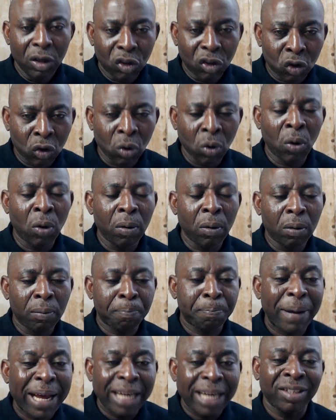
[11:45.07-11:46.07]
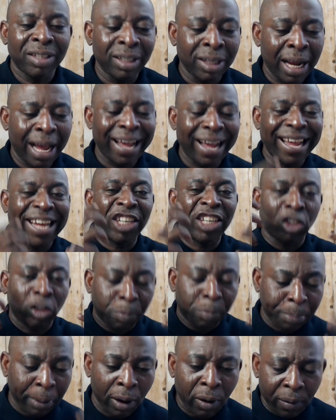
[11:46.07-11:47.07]
Through personal
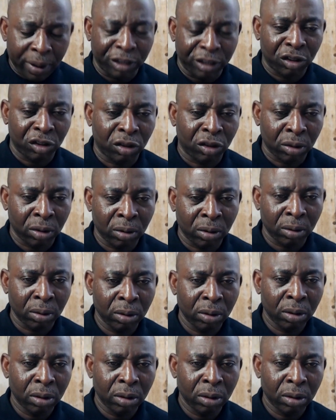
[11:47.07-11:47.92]
experience.